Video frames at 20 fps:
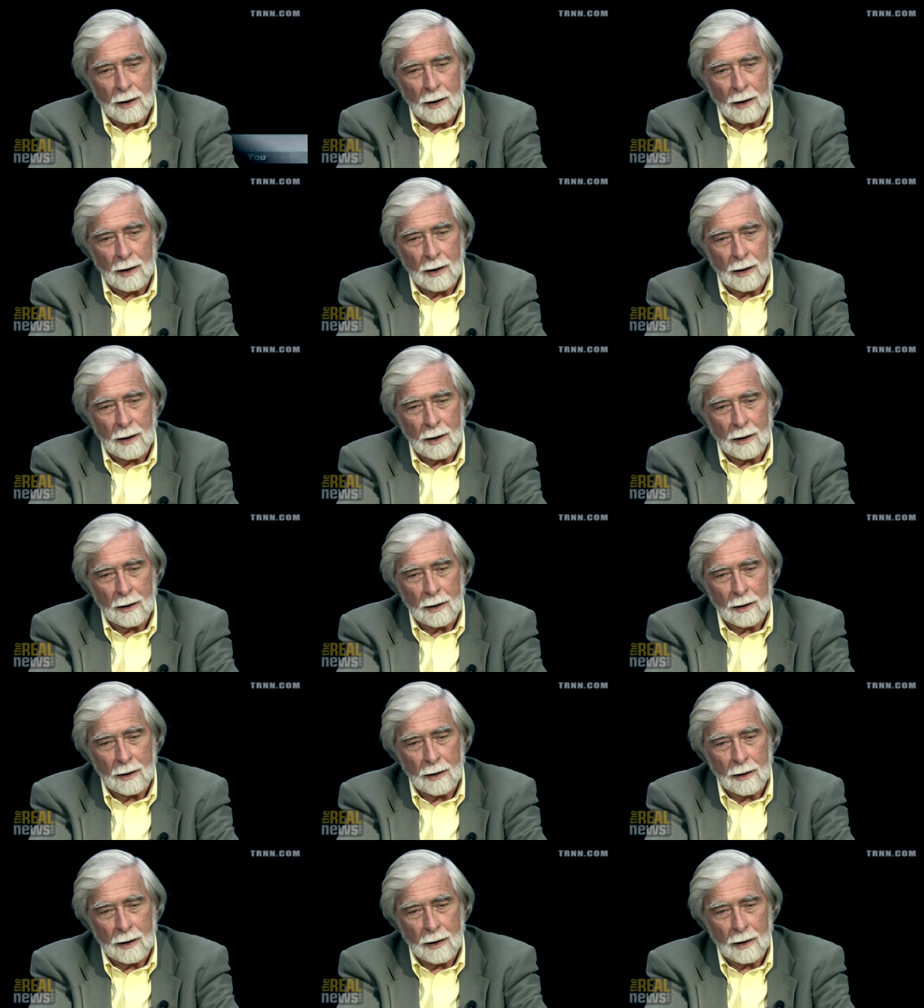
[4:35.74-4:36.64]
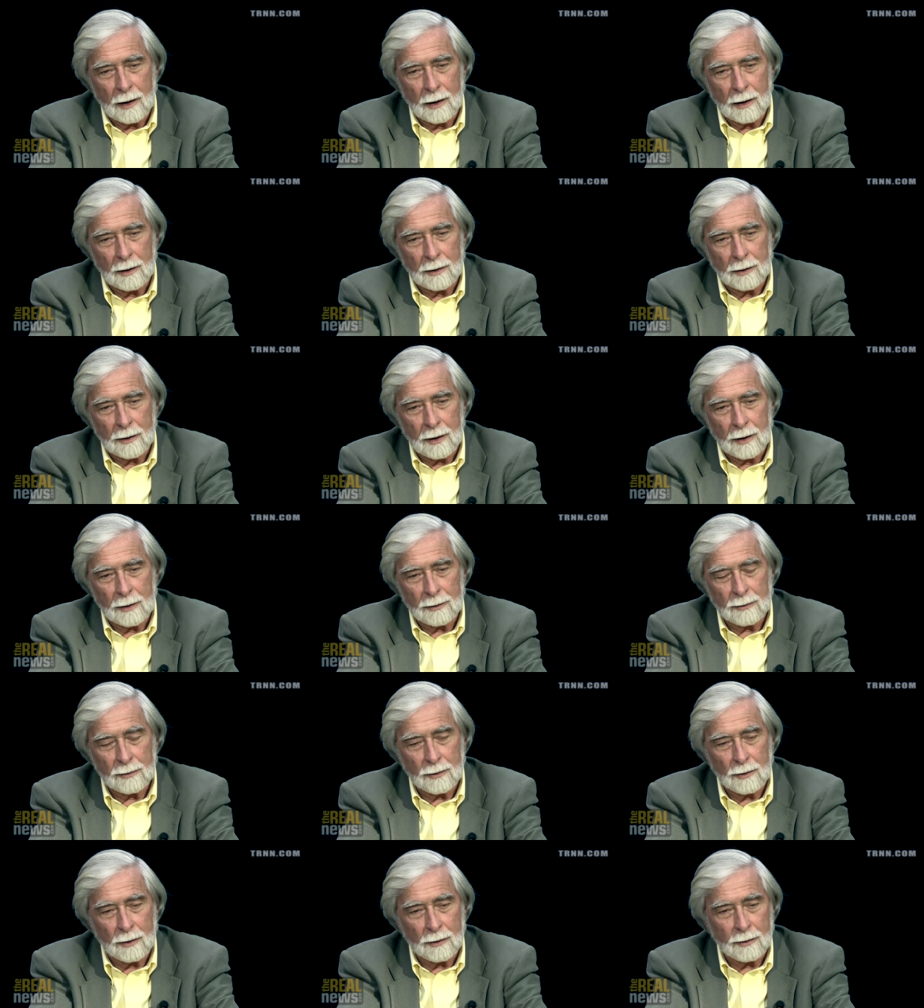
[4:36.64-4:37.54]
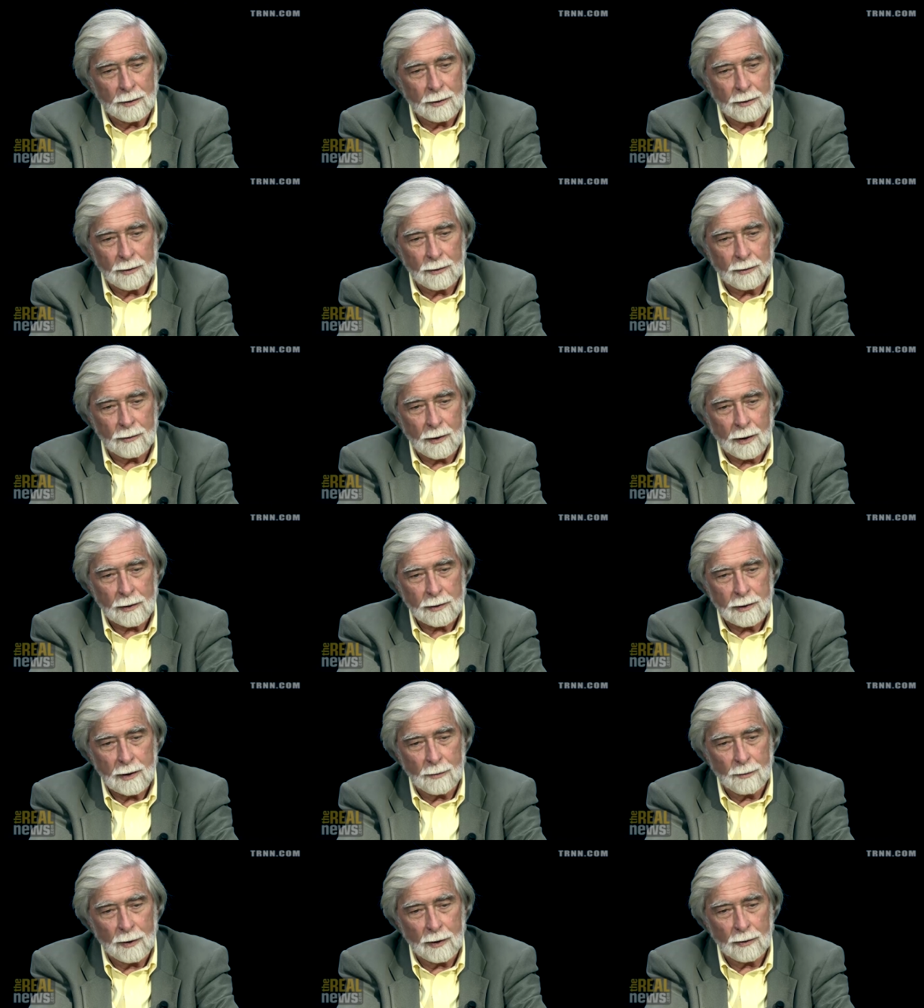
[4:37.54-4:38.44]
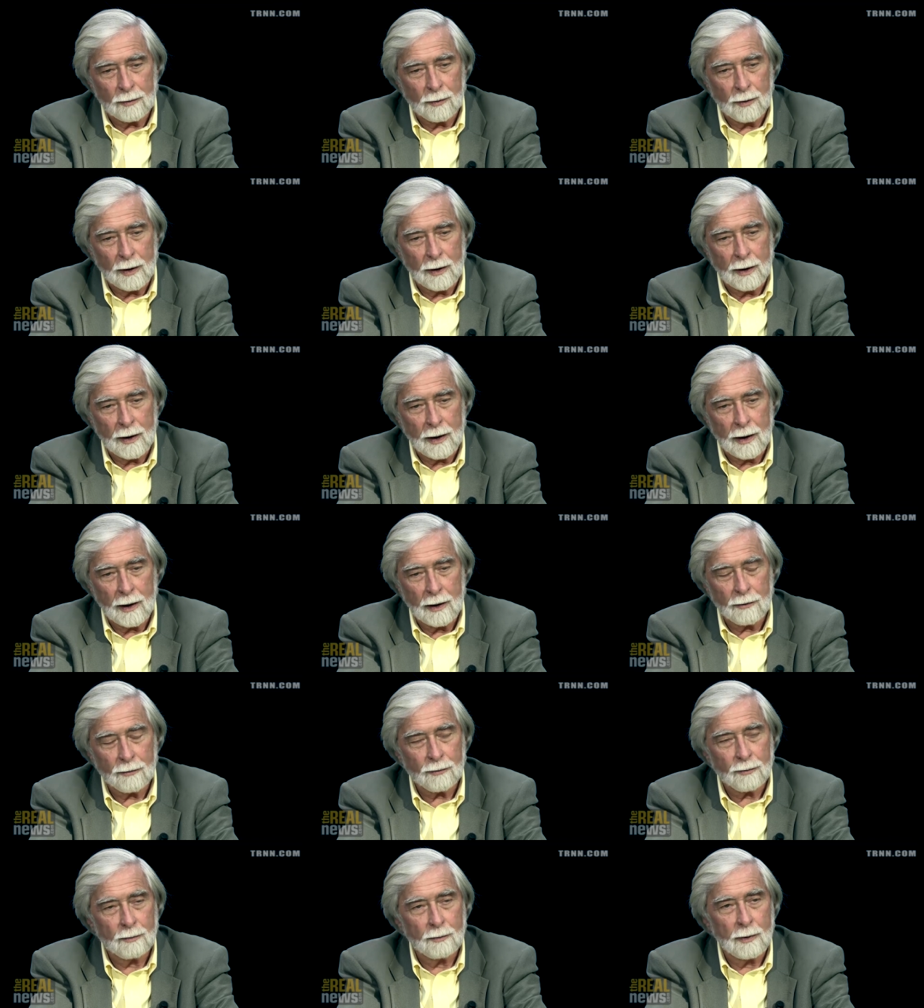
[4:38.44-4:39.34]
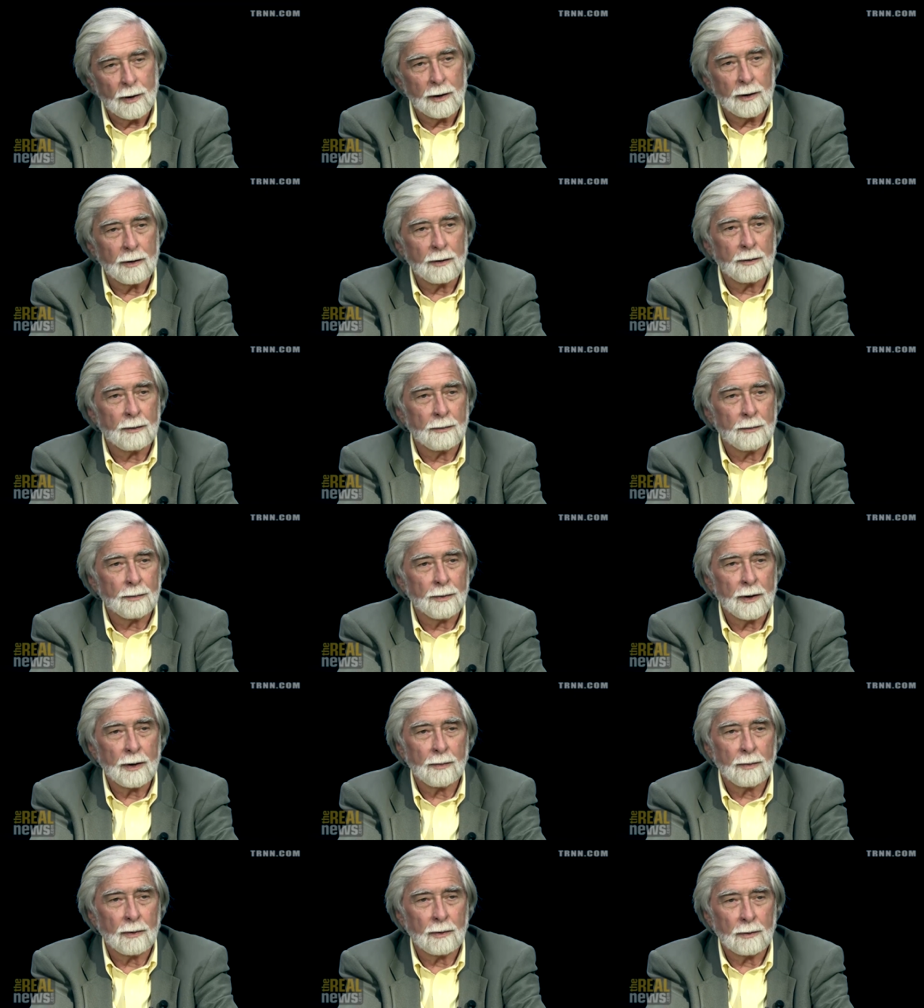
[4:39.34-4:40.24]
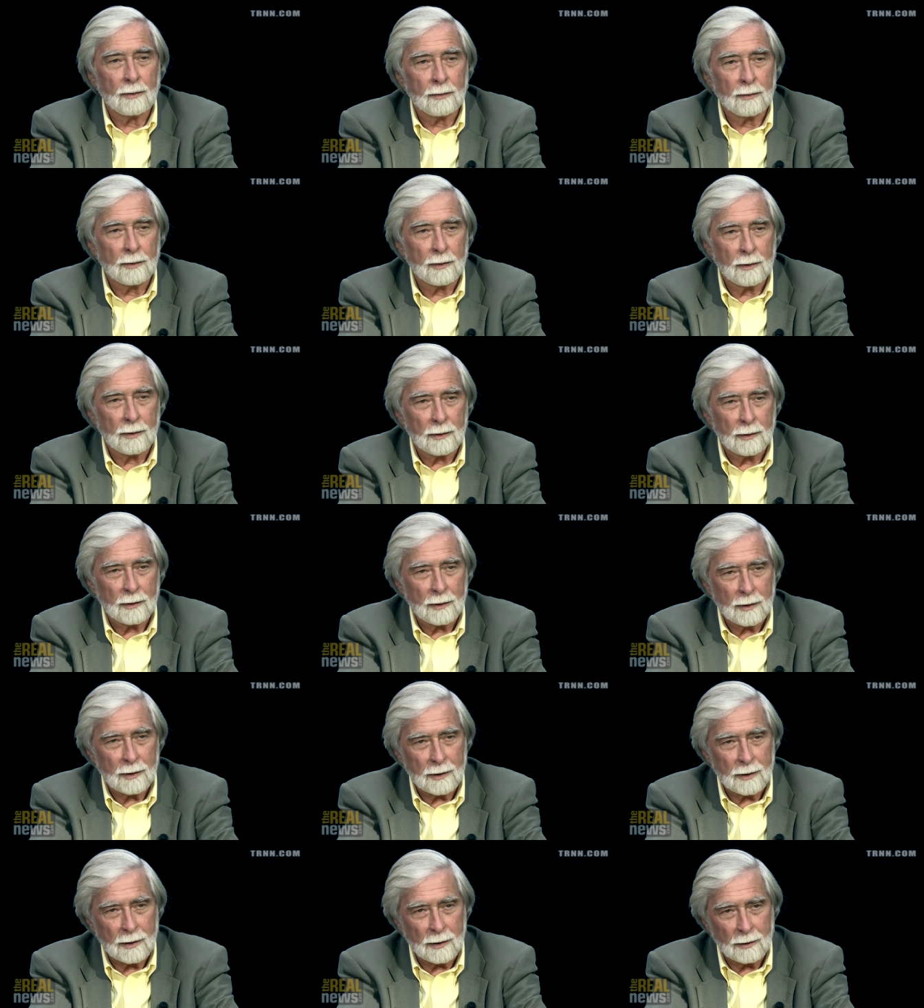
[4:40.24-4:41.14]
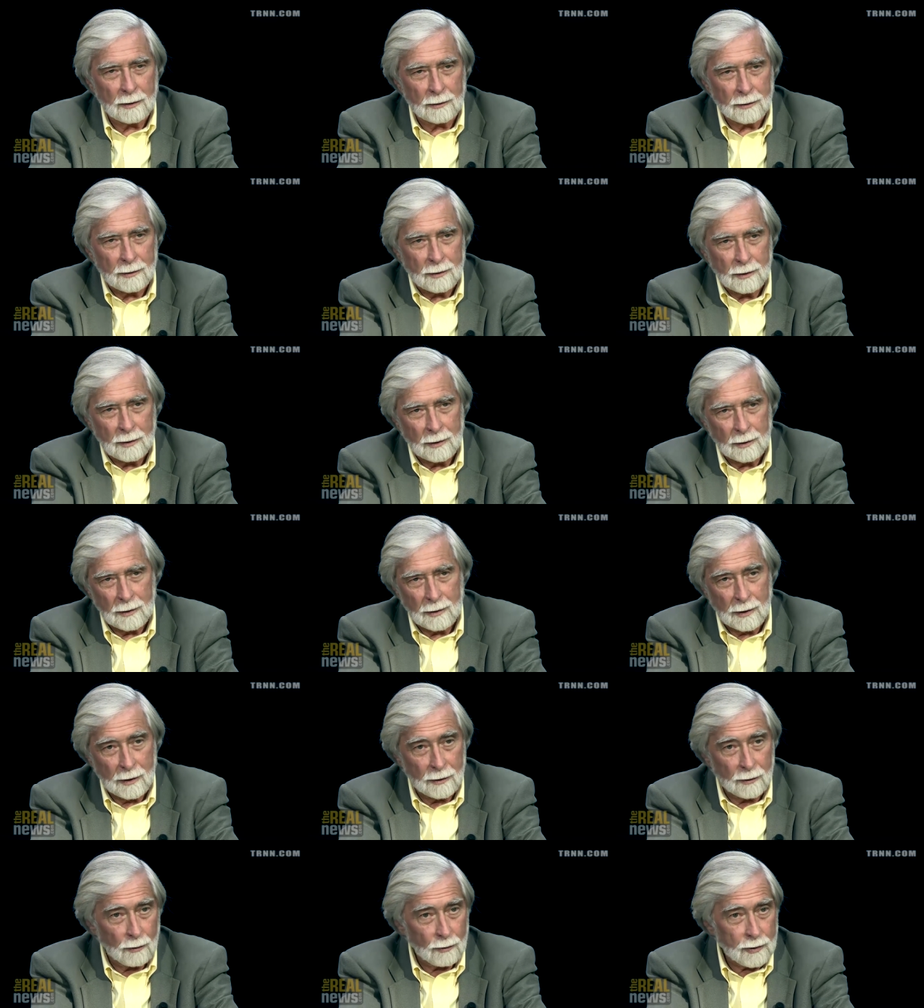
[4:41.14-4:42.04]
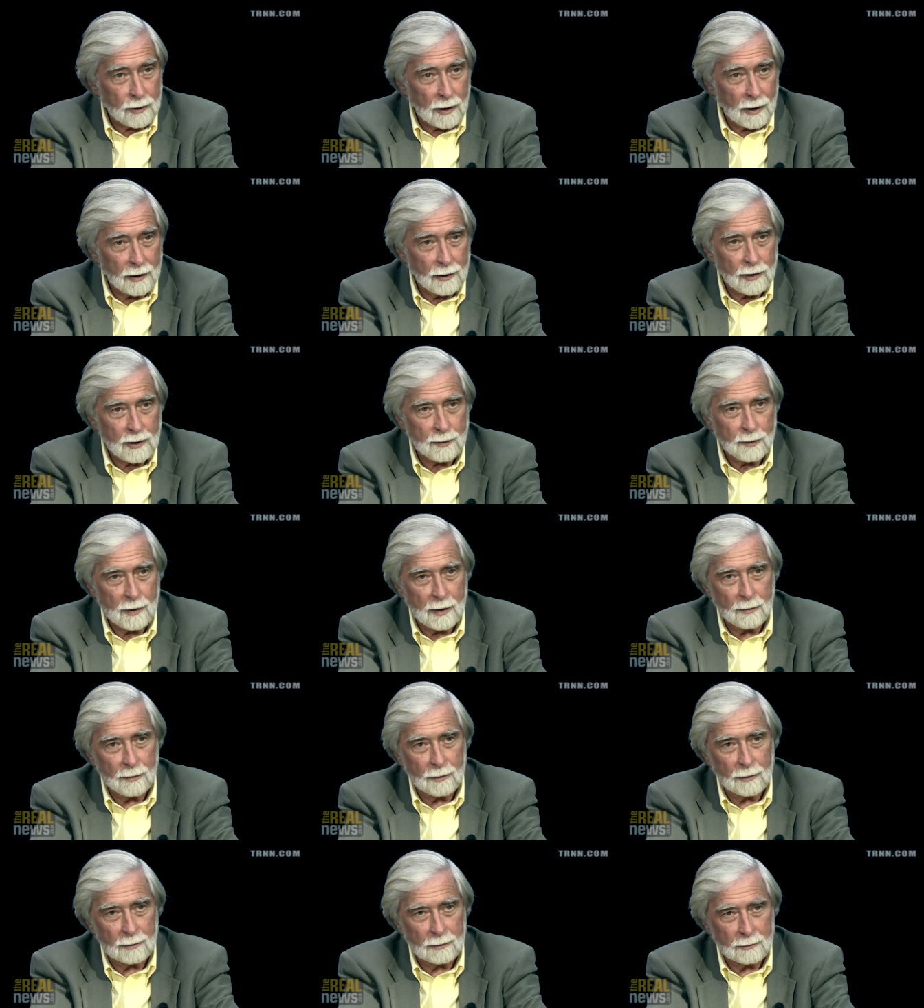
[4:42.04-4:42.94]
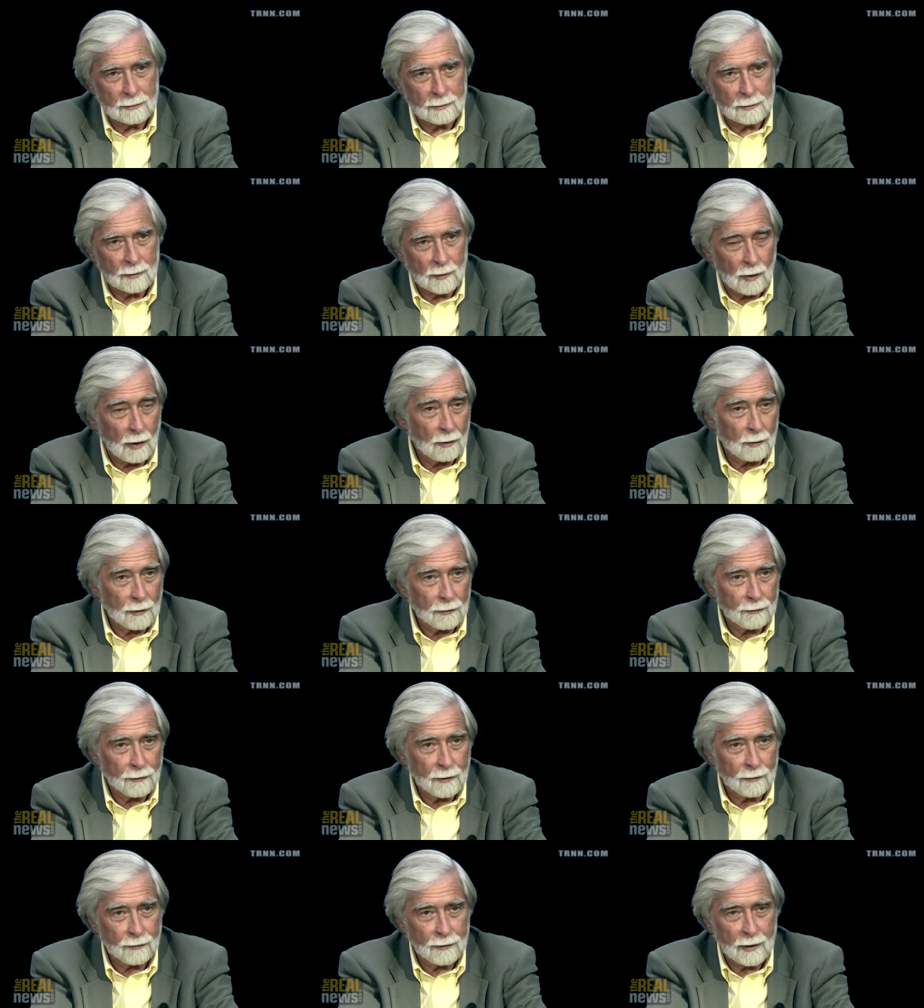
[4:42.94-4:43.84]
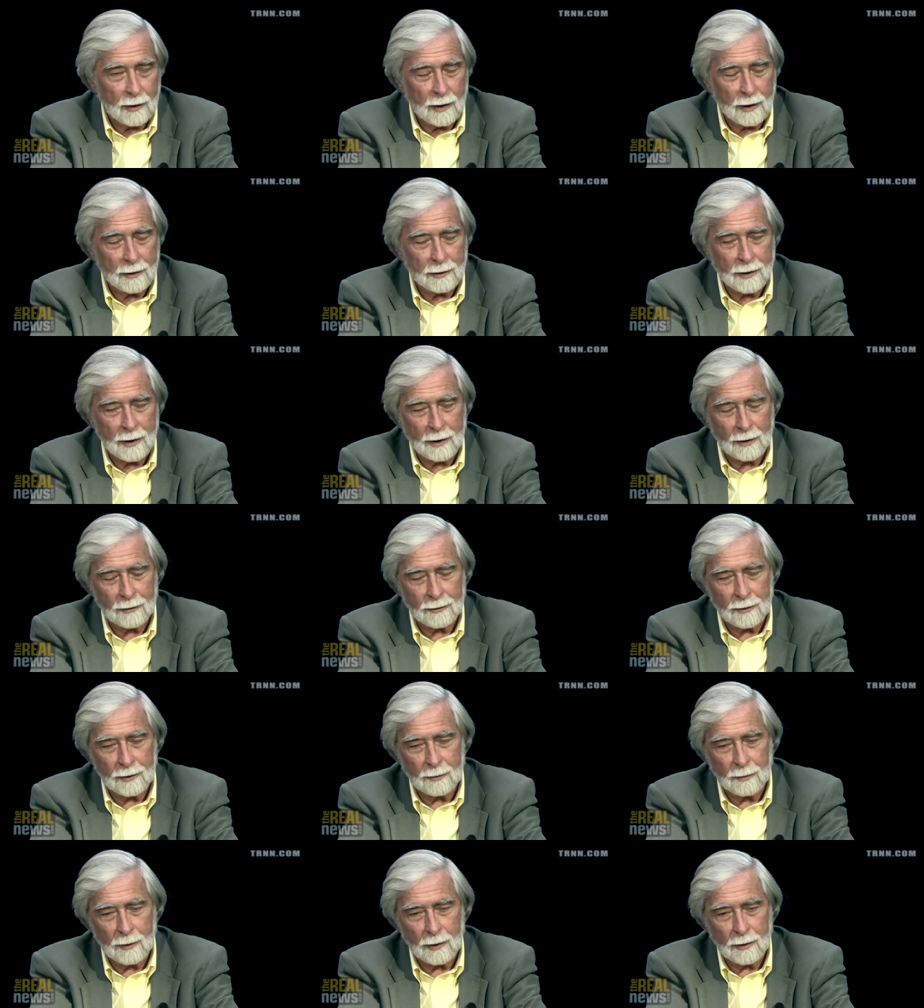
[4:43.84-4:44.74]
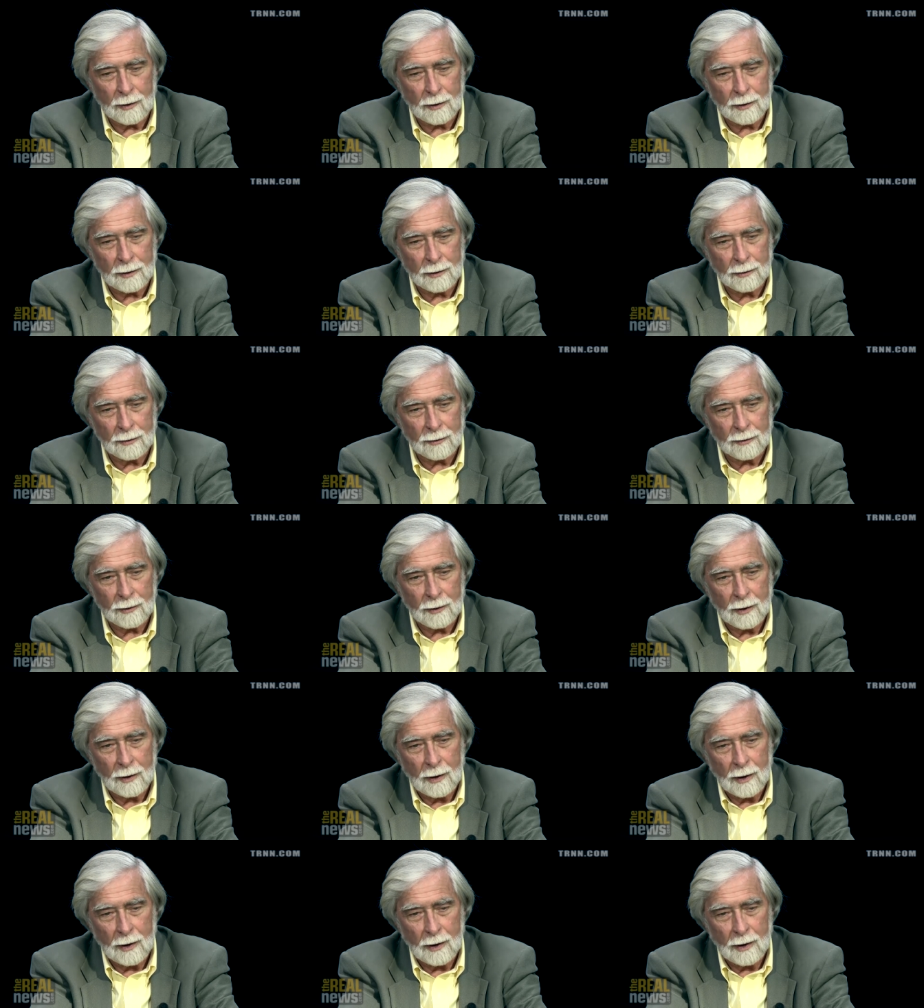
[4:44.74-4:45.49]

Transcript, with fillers: Uh, and I saw the destruction. I mean, three and a half million people were killed, Indo-Chinese people, along with 59,000 Americans.